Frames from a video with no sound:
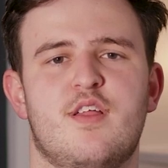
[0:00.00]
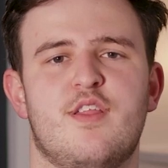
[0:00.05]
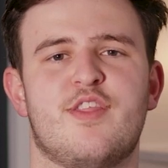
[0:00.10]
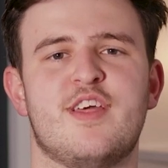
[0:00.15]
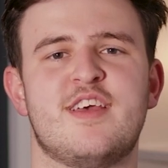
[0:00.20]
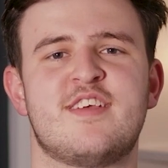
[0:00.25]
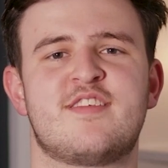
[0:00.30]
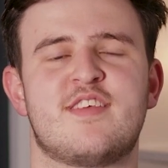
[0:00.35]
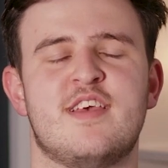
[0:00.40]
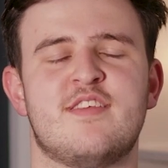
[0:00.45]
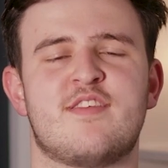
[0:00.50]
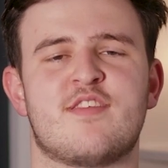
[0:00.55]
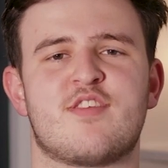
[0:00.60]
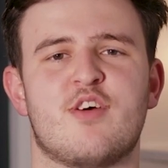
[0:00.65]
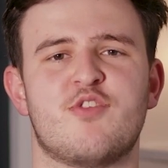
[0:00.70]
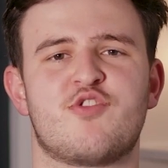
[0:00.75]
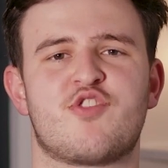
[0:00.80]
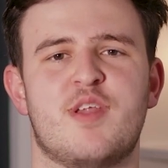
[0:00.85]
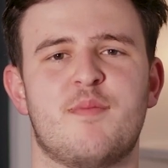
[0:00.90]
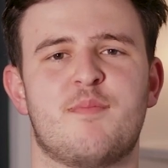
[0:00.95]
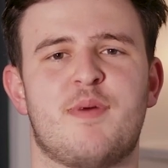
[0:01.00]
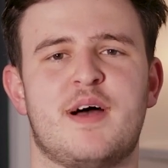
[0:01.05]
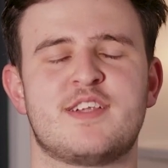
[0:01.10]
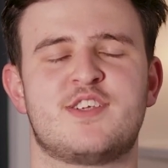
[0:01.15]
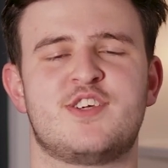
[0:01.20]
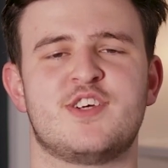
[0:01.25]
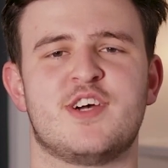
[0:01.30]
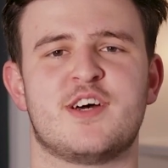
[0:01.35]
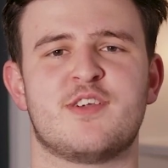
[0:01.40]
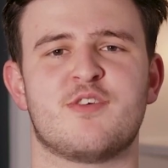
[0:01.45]
This is a Social Impact
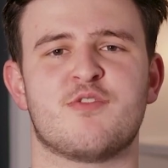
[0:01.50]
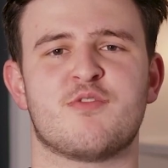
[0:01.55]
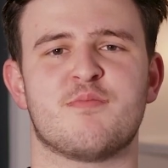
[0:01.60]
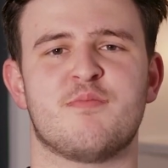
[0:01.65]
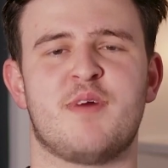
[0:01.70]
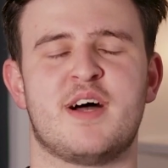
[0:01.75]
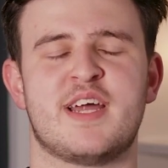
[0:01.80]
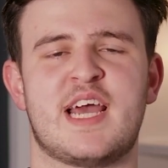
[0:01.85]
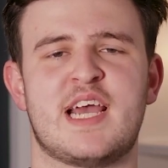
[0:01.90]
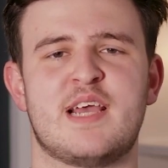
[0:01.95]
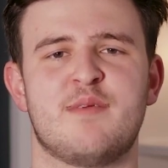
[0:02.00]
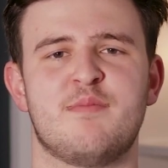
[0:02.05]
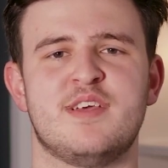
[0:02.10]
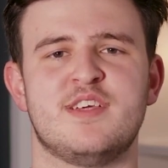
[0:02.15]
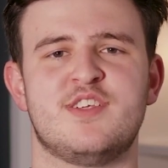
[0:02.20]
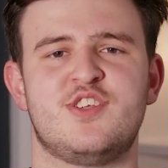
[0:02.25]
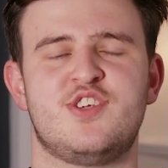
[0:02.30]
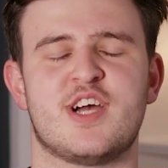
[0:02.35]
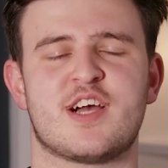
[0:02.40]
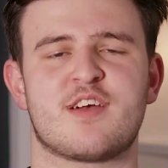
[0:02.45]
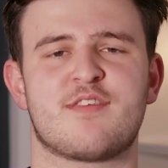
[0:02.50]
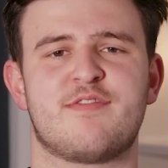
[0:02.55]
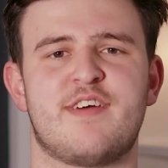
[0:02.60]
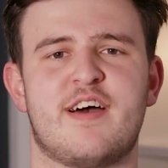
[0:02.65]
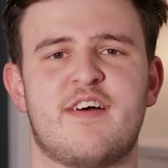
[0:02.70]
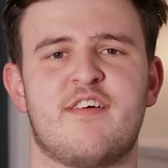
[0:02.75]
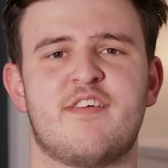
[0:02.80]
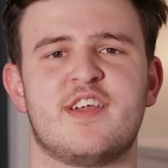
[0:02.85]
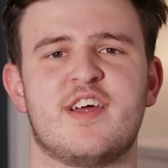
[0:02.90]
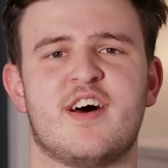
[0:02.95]
Journal. My name is Jack
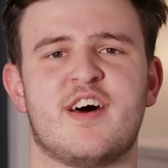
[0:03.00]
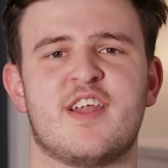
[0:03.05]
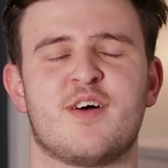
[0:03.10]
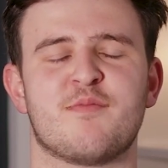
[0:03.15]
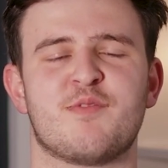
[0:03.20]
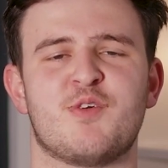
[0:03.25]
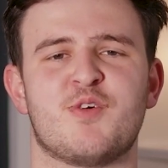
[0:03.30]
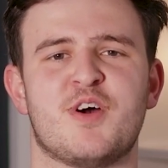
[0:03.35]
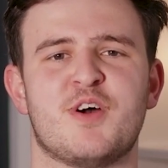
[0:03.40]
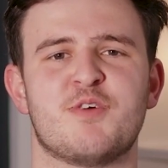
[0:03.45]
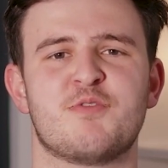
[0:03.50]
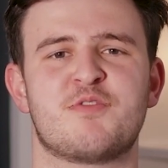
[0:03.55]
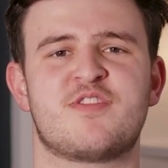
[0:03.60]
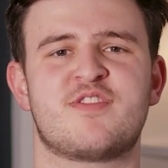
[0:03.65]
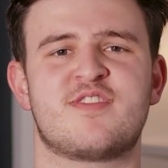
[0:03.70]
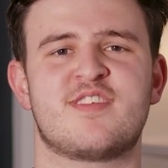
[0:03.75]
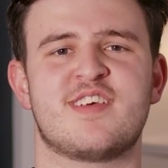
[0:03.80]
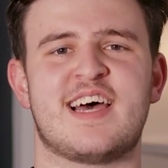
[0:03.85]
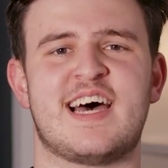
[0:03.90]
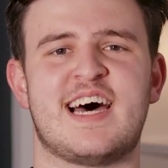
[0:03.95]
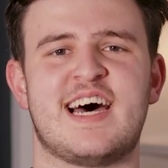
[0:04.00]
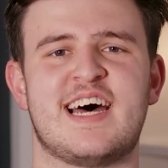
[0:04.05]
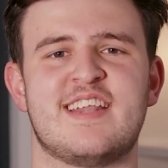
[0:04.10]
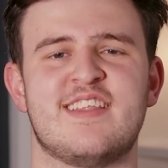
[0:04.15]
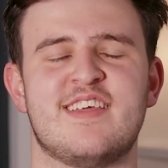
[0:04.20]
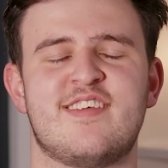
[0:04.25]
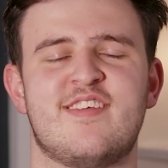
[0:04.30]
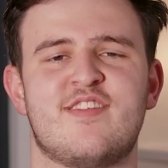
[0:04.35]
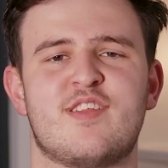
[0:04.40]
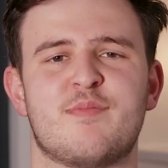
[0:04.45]
Farron and I'm your host. And
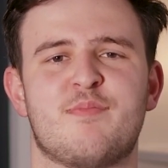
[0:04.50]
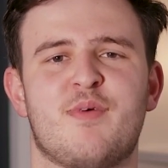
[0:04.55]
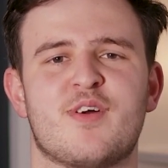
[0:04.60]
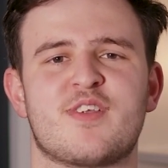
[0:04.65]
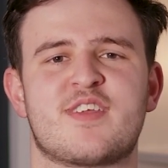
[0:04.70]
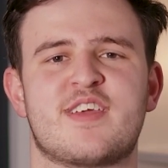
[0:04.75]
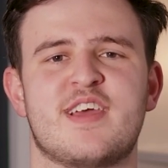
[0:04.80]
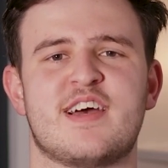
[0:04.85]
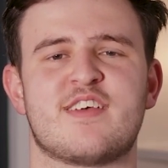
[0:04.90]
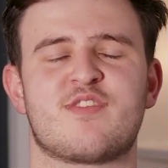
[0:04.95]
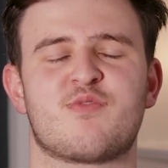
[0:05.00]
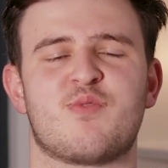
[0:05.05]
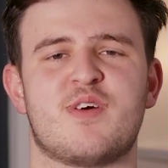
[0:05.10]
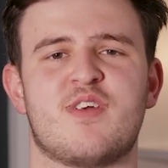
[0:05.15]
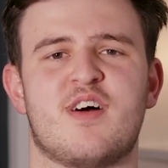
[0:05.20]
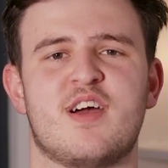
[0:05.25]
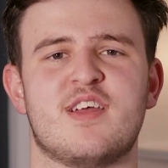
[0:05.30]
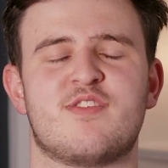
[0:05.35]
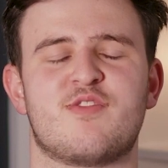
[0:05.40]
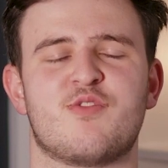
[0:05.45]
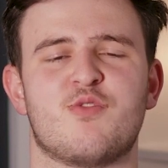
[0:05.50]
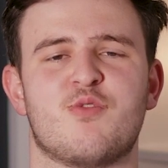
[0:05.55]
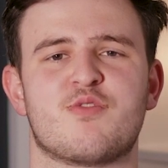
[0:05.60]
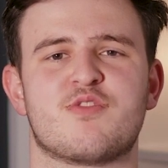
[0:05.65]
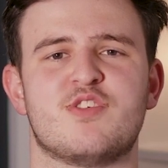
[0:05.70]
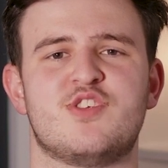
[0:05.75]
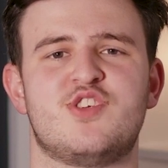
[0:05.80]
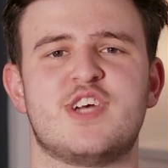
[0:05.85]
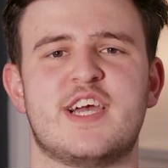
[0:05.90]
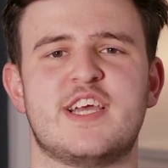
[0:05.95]
this is the podcast where I talk
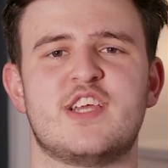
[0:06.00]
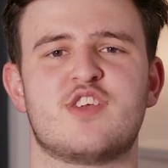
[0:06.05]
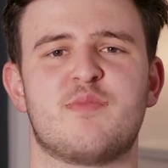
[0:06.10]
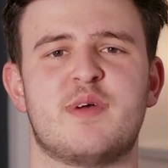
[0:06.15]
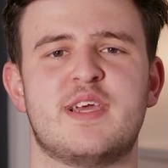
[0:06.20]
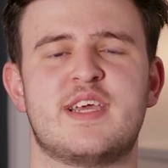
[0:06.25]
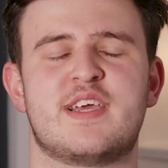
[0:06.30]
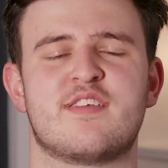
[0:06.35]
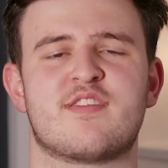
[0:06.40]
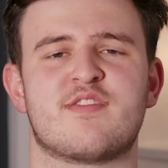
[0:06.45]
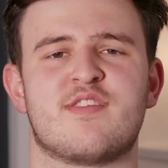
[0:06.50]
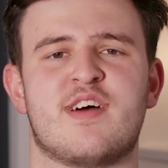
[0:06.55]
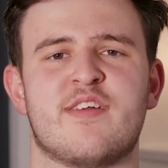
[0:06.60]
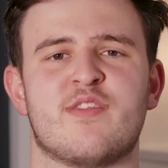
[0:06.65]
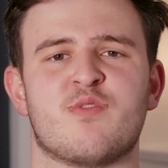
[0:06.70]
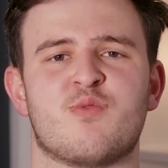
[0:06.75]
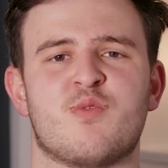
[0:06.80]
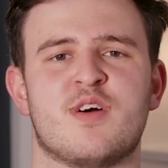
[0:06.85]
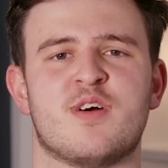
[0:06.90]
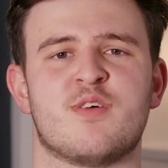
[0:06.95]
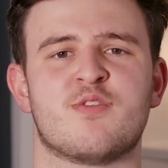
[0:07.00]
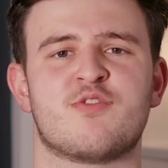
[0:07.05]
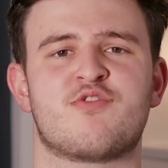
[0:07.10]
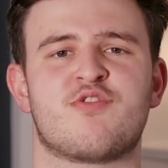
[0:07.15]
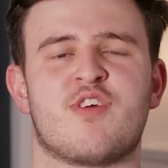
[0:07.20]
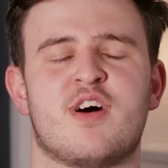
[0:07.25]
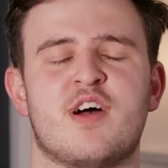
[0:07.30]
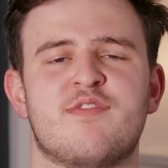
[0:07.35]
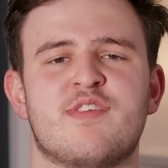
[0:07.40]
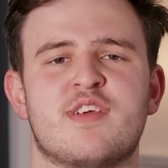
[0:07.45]
to change makers around the world
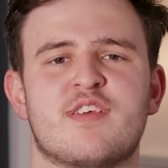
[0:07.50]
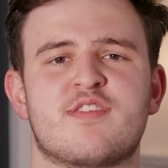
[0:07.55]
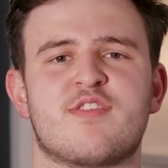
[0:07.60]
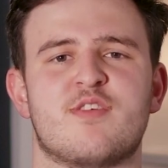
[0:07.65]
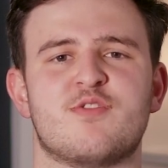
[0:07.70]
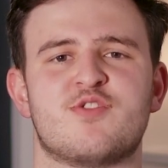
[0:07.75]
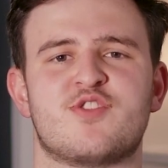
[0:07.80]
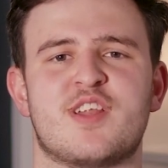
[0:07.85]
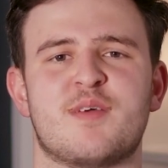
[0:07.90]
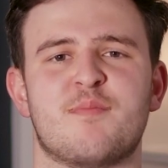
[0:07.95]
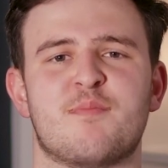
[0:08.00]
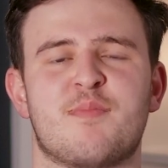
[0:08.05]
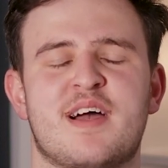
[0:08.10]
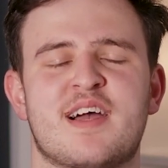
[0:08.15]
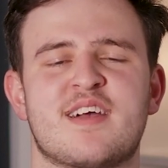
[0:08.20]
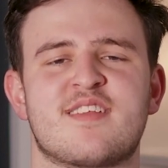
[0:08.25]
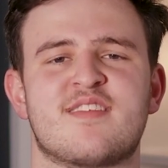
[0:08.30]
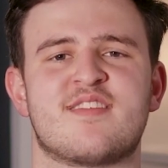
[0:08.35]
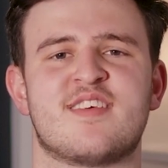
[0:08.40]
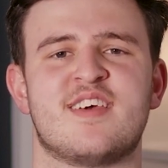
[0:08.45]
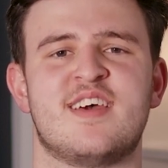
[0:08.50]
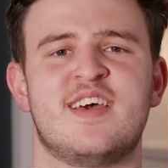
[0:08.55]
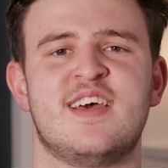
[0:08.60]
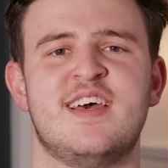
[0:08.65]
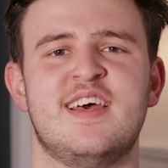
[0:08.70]
driving social impact.